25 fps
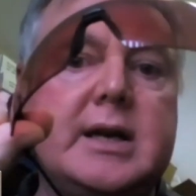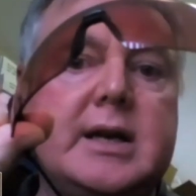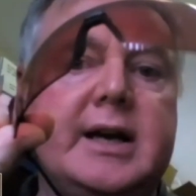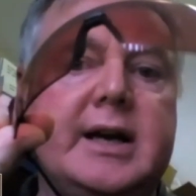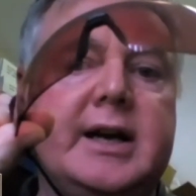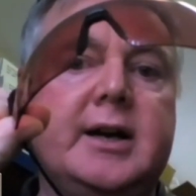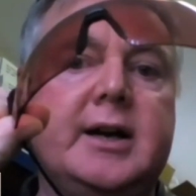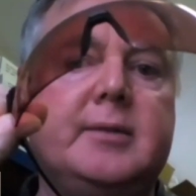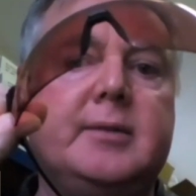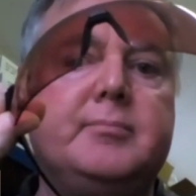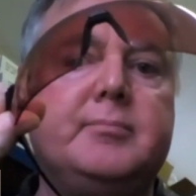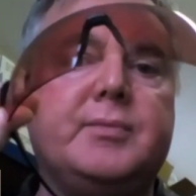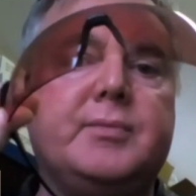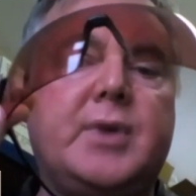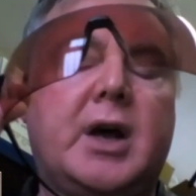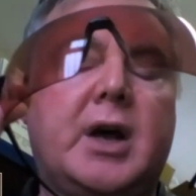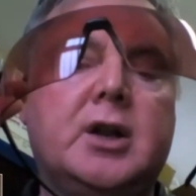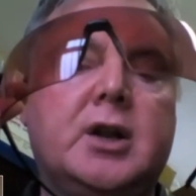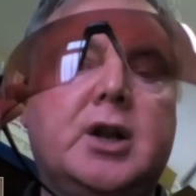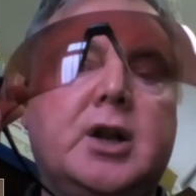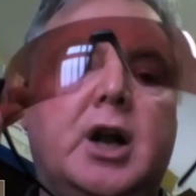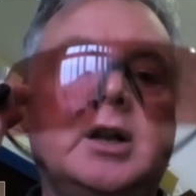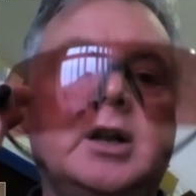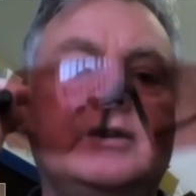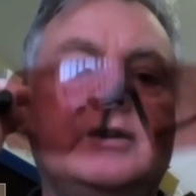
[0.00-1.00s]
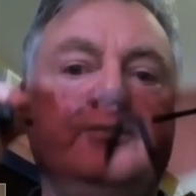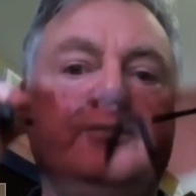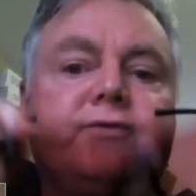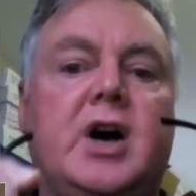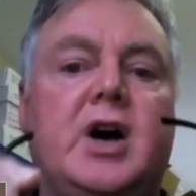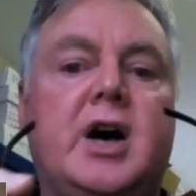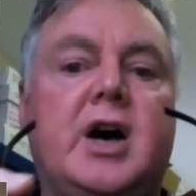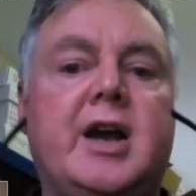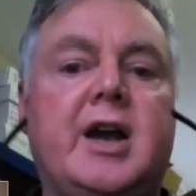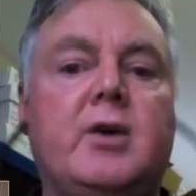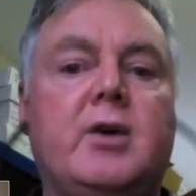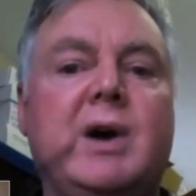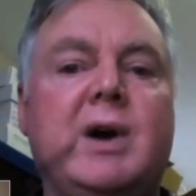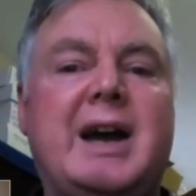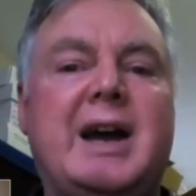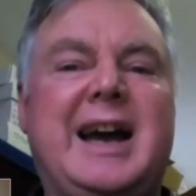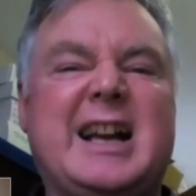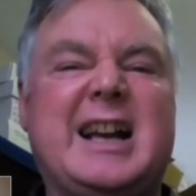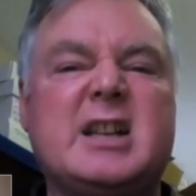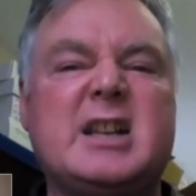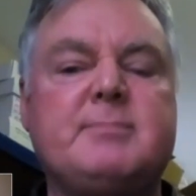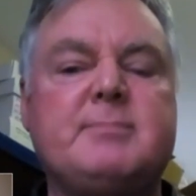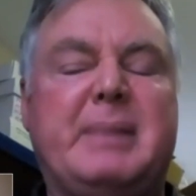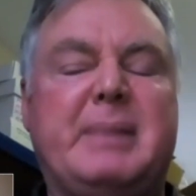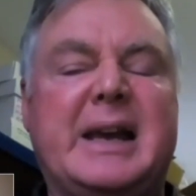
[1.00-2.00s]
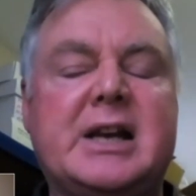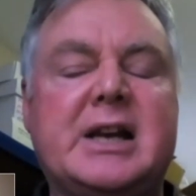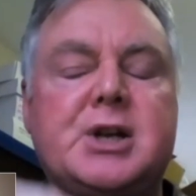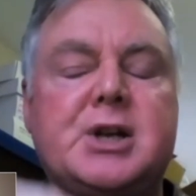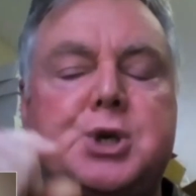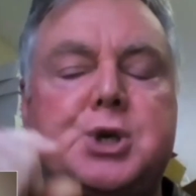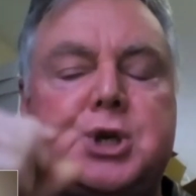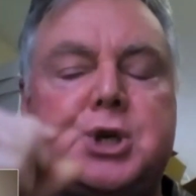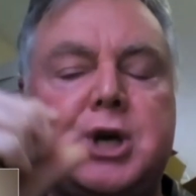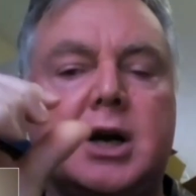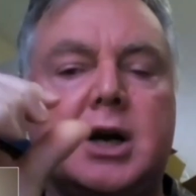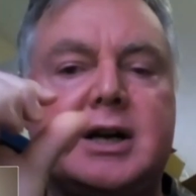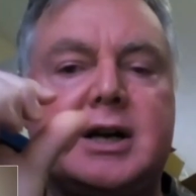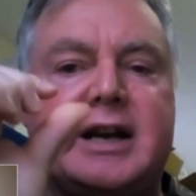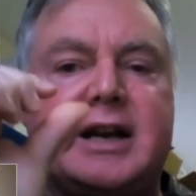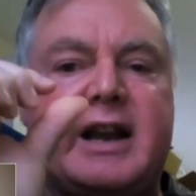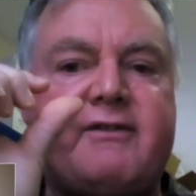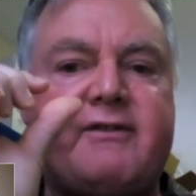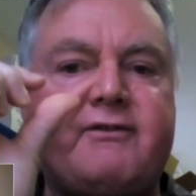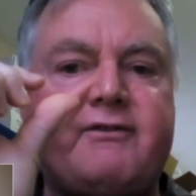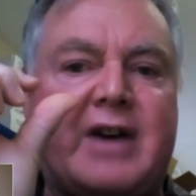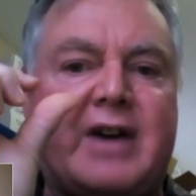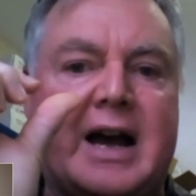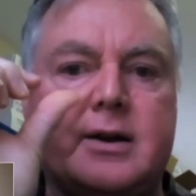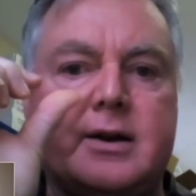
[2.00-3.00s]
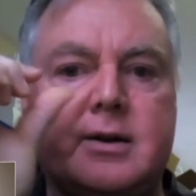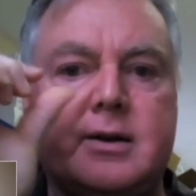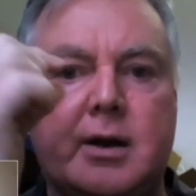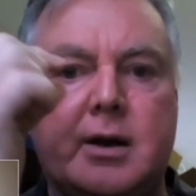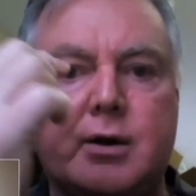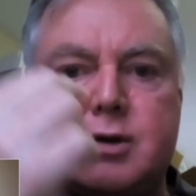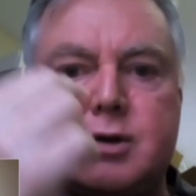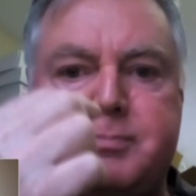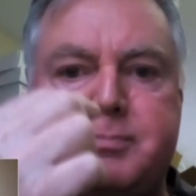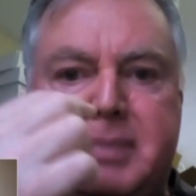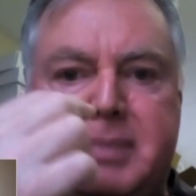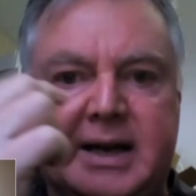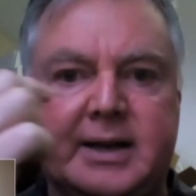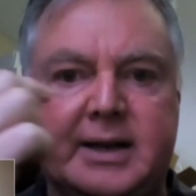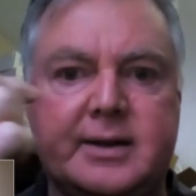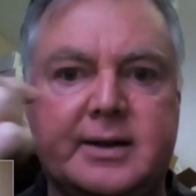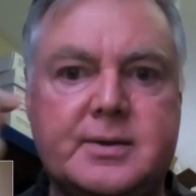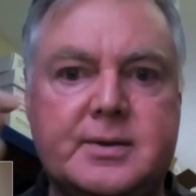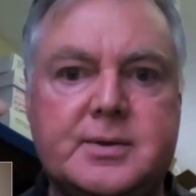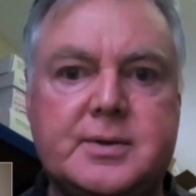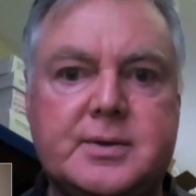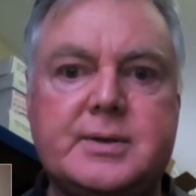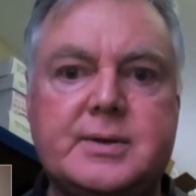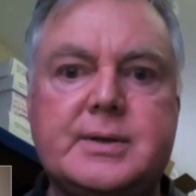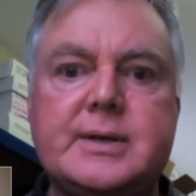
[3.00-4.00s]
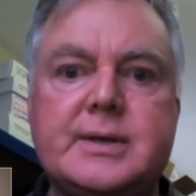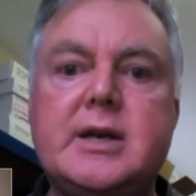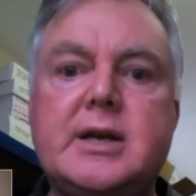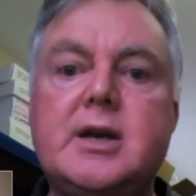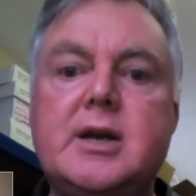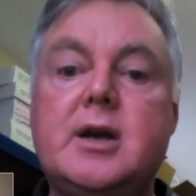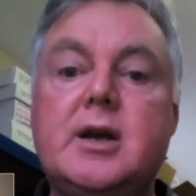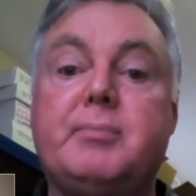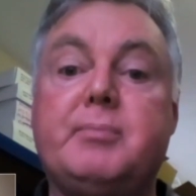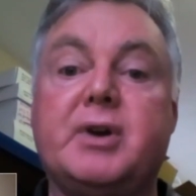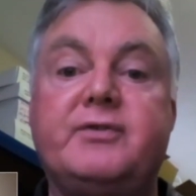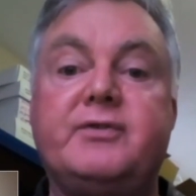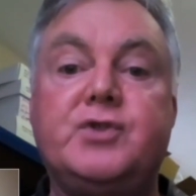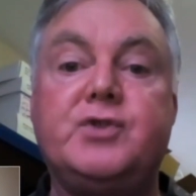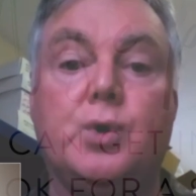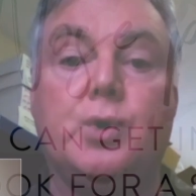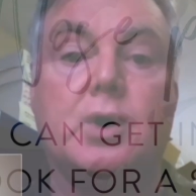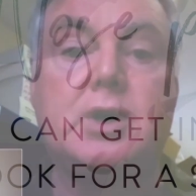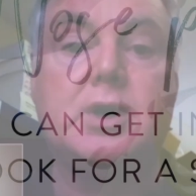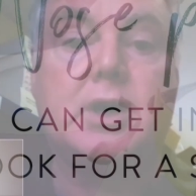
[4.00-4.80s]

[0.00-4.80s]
A lot of eyewear has big, chunky, fat nose pads. But if